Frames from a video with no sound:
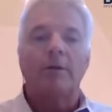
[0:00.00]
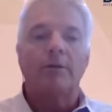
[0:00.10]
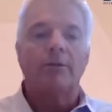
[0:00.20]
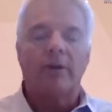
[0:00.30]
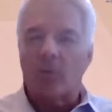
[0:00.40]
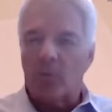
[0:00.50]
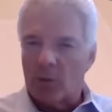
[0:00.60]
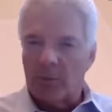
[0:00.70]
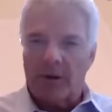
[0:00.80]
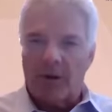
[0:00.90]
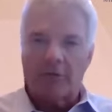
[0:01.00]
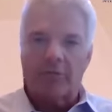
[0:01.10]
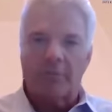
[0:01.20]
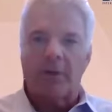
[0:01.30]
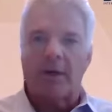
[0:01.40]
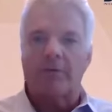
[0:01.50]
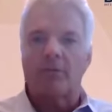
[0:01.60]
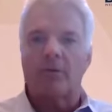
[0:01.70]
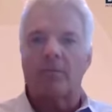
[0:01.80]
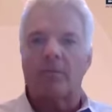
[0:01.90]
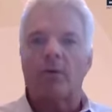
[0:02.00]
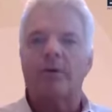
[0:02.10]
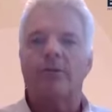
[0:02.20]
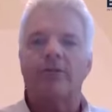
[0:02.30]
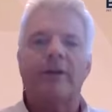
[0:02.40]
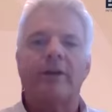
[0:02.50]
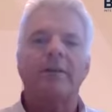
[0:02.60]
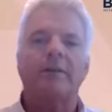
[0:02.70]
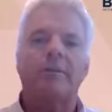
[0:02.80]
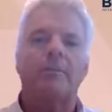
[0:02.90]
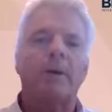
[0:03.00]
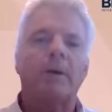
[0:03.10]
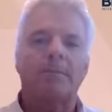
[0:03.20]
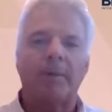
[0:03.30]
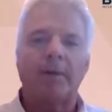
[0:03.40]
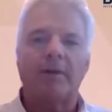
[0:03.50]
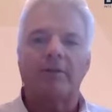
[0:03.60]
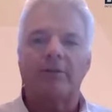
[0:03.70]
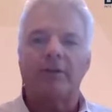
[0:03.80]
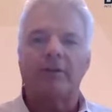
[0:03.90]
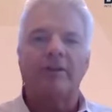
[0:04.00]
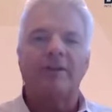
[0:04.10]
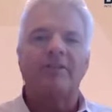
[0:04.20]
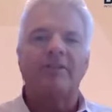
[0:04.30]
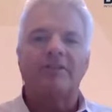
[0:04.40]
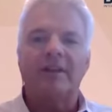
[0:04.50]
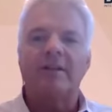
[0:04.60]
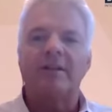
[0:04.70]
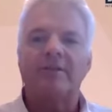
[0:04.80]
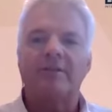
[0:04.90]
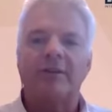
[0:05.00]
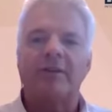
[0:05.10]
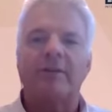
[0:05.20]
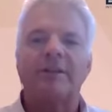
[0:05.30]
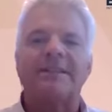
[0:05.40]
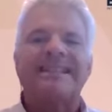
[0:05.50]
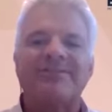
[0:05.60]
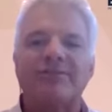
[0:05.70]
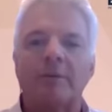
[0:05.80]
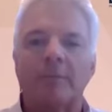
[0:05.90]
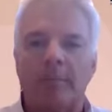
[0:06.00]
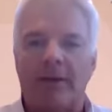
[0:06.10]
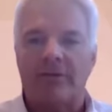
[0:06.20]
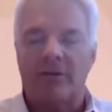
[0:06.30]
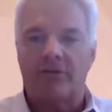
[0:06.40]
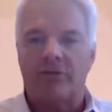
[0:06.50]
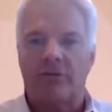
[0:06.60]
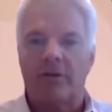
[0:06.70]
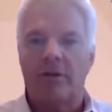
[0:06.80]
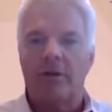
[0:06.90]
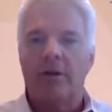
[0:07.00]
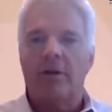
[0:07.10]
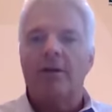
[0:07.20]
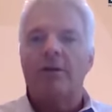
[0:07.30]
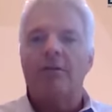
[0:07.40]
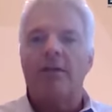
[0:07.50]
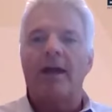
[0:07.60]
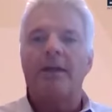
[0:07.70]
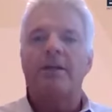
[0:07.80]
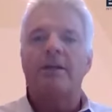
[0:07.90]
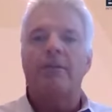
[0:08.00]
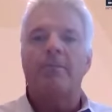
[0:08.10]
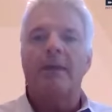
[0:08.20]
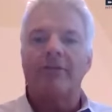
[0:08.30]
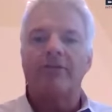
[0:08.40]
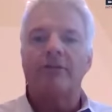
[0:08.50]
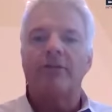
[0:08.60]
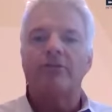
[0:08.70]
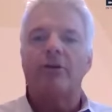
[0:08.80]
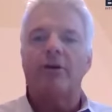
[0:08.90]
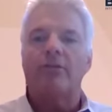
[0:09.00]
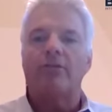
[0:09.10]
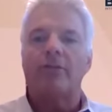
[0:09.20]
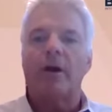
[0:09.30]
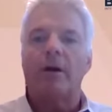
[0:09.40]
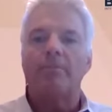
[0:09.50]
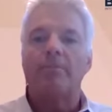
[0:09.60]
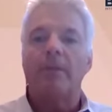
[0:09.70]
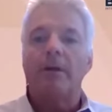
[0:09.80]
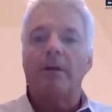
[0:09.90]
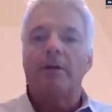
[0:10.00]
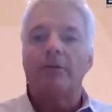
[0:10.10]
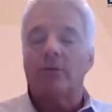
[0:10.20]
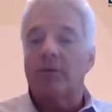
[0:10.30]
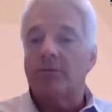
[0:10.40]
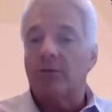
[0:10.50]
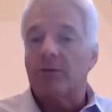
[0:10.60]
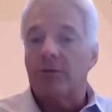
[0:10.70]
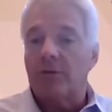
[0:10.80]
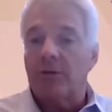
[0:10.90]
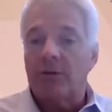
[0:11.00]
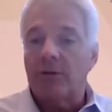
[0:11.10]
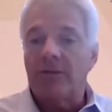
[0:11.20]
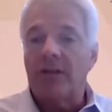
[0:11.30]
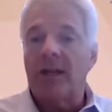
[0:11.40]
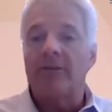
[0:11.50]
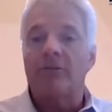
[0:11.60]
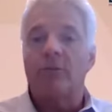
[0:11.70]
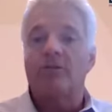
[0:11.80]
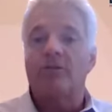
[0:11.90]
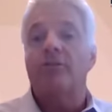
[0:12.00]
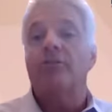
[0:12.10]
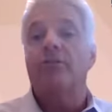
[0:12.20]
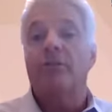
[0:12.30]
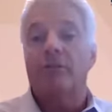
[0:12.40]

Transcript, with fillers: using our World Bid auction platform, what you're saying to the marketplace is a distinctly very different message than the message from the listing agent, which is